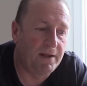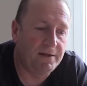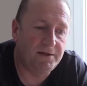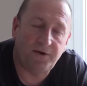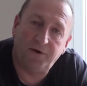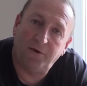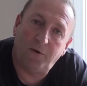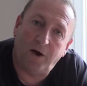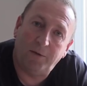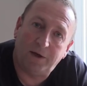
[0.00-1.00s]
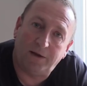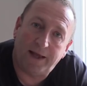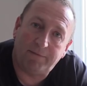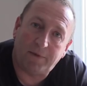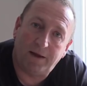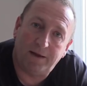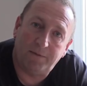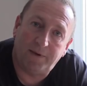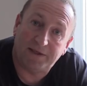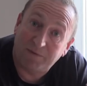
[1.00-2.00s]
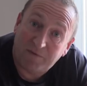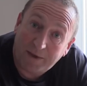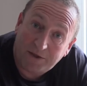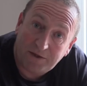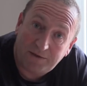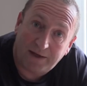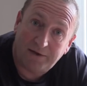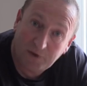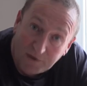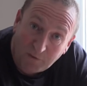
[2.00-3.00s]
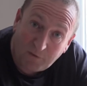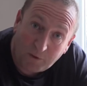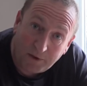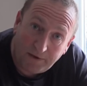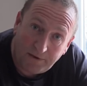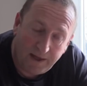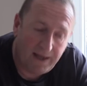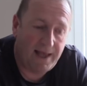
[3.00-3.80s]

So I hope you like that. Um, hope that's information and useful for you.